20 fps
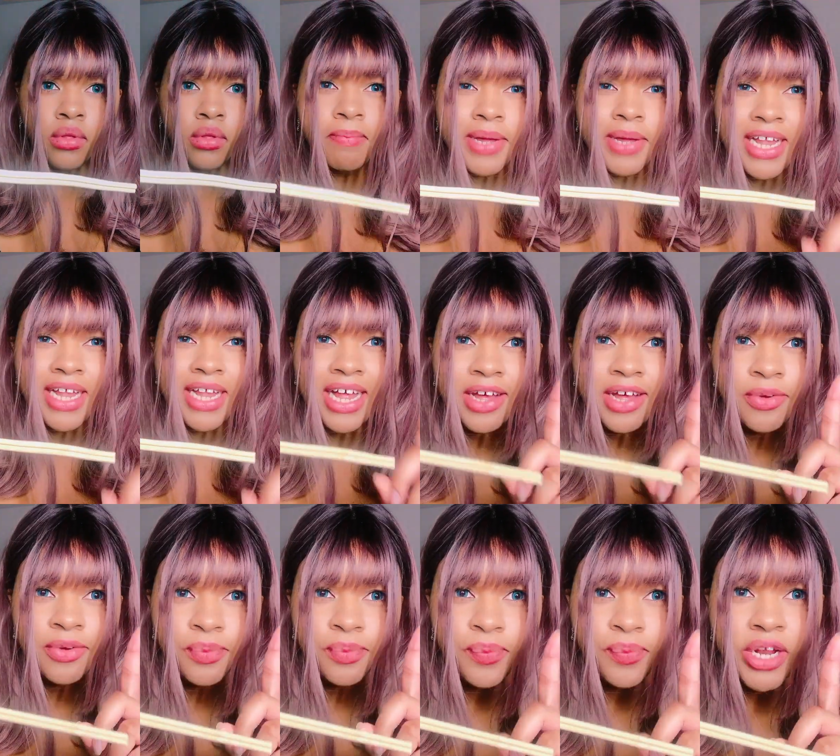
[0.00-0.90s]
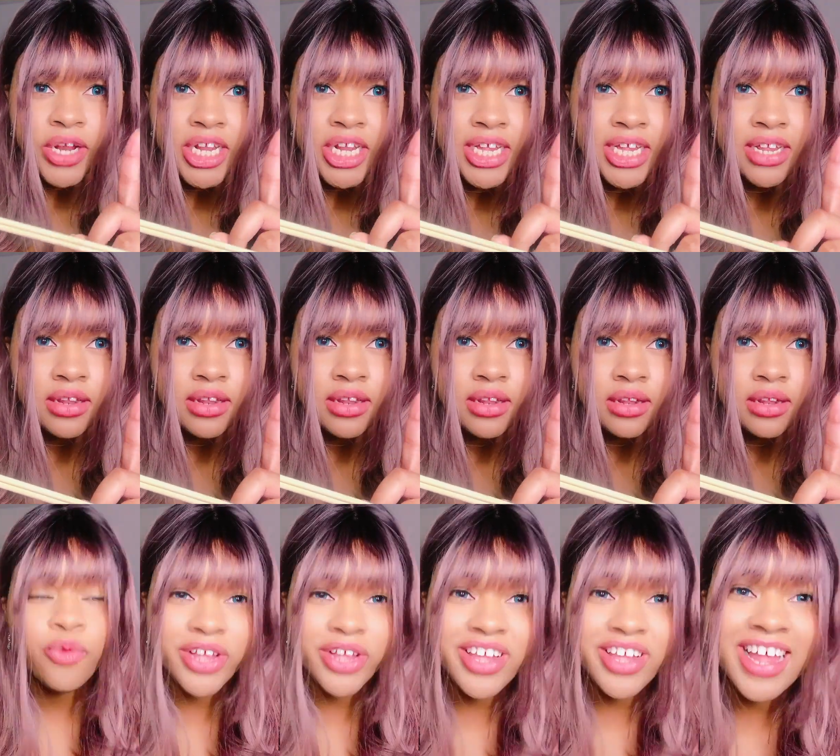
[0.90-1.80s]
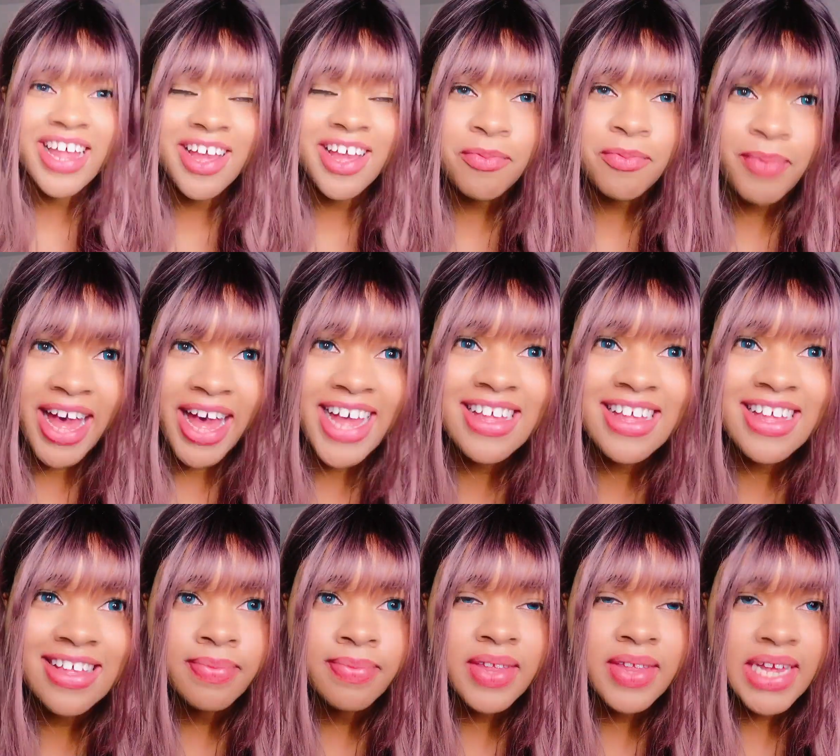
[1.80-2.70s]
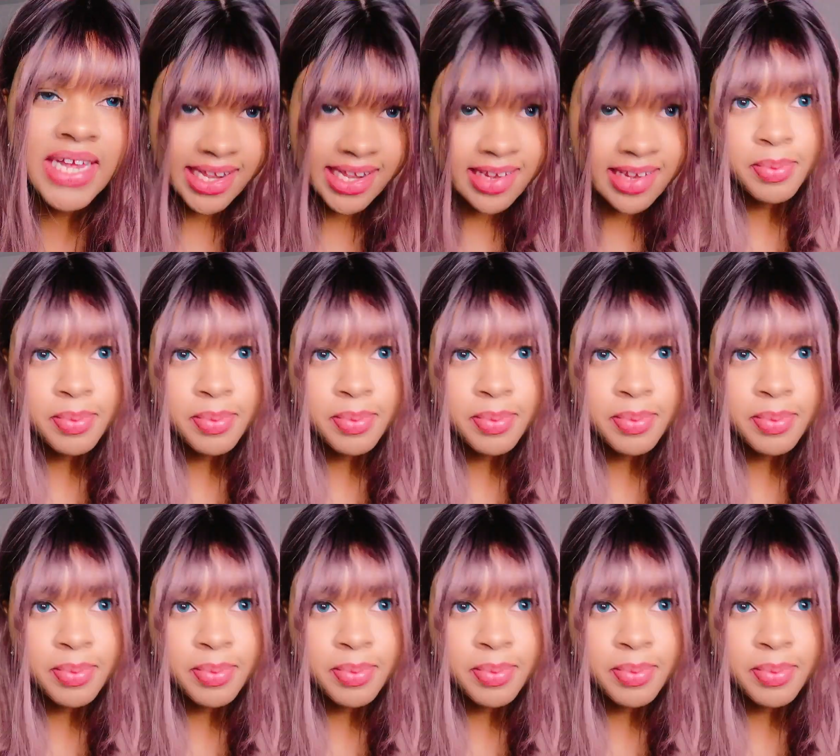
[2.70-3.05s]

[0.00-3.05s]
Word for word: but I wanted. Would you like a bag? Yes,